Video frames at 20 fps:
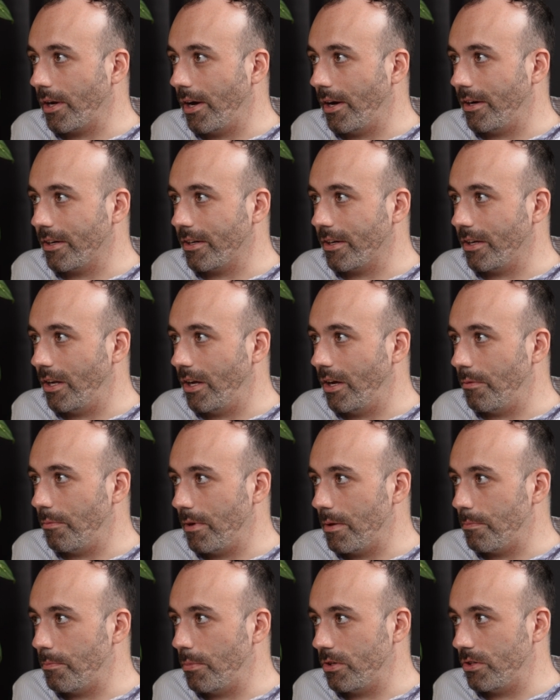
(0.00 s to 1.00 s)
kind of going to
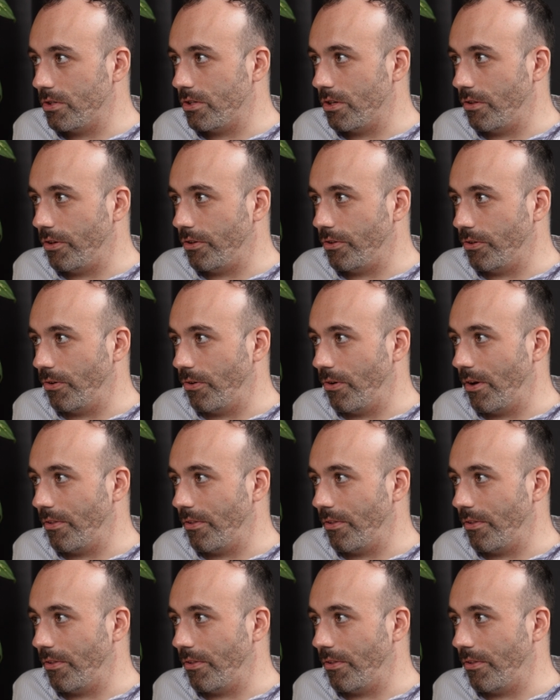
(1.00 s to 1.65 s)
be pushed to the door.